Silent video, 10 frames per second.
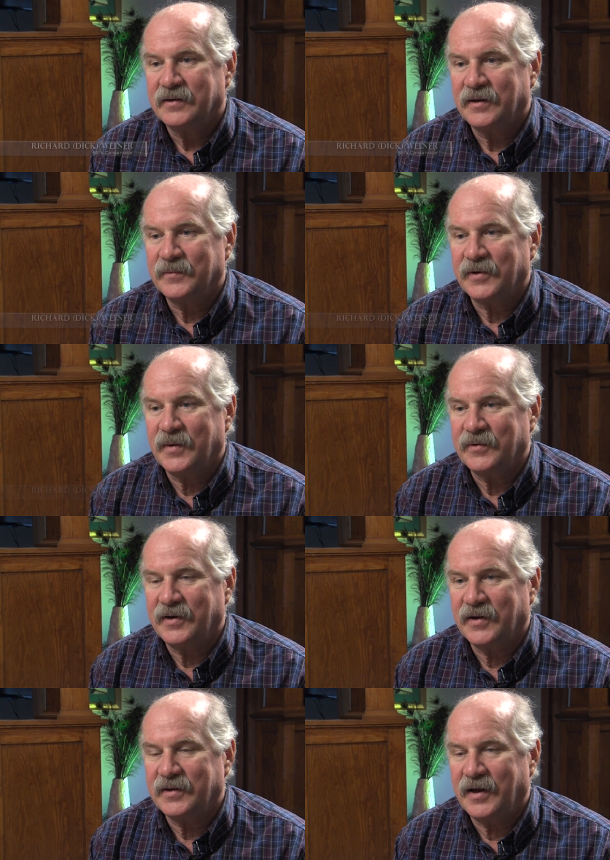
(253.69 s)
um,
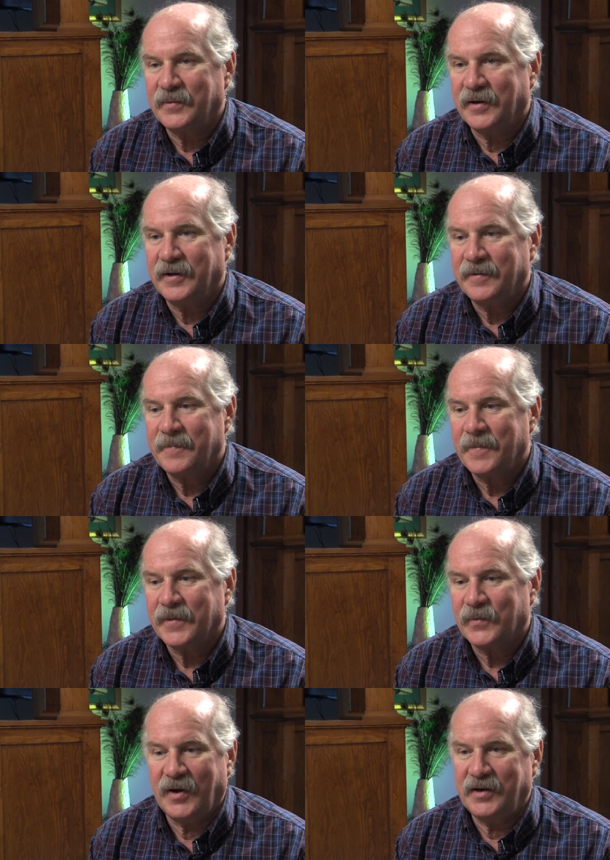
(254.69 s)
coming down the highway
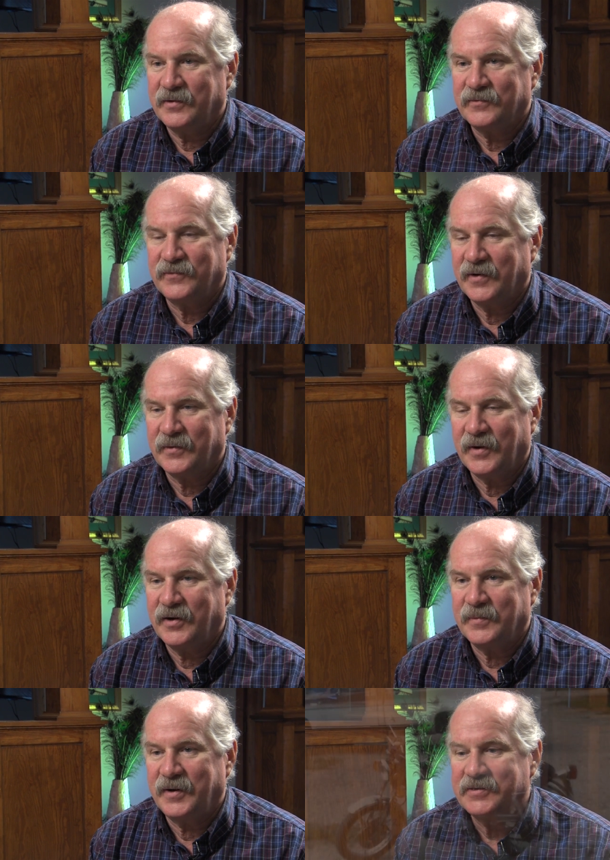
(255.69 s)
right in front,
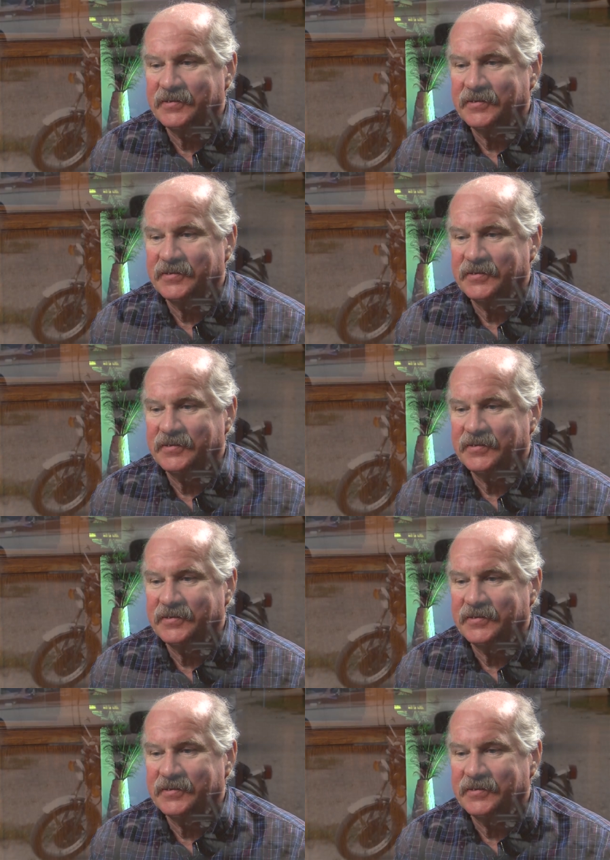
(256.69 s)
right on Main